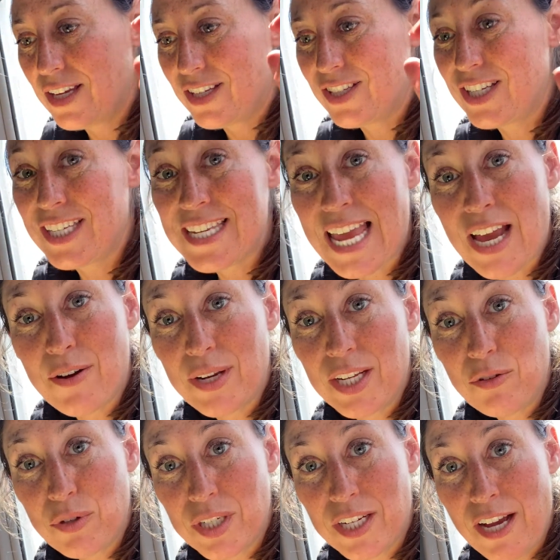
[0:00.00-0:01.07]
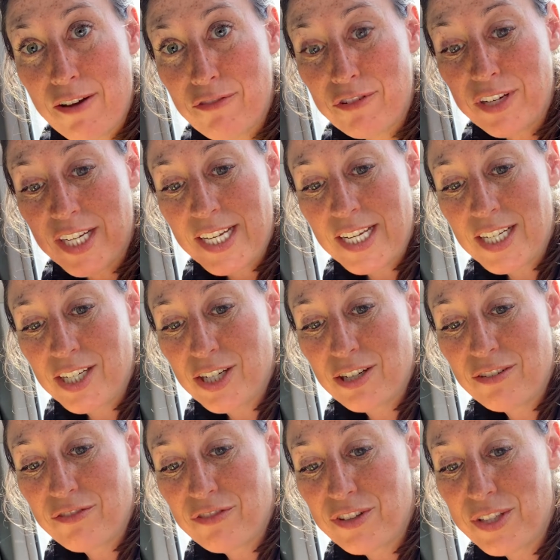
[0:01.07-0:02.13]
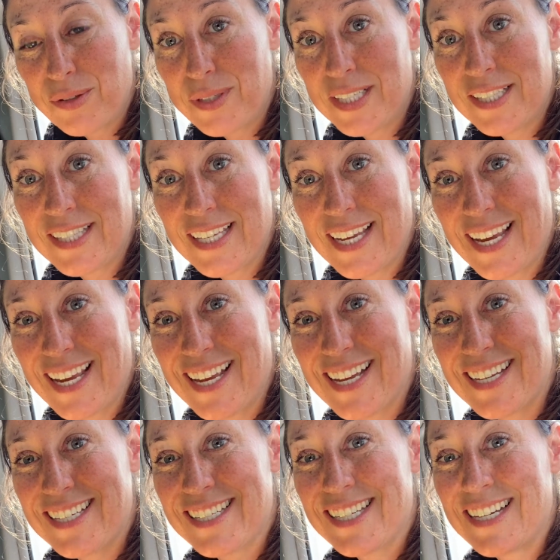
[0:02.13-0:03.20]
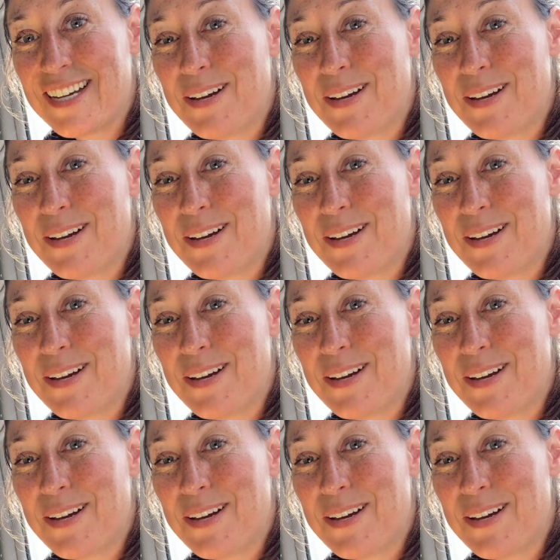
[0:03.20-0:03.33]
she's now in recovery, getting her fluids, and